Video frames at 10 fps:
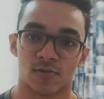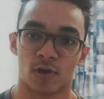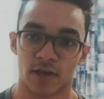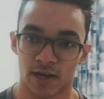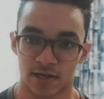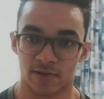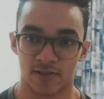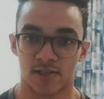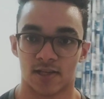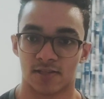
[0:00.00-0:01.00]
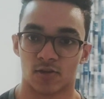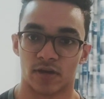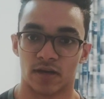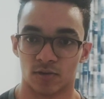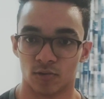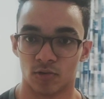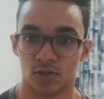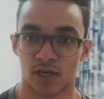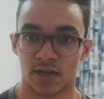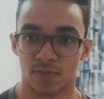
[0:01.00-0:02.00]
what corrective exercises you can do to
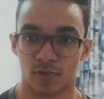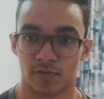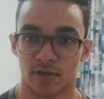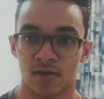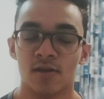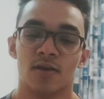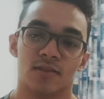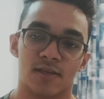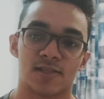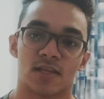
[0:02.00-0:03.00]
start improving. These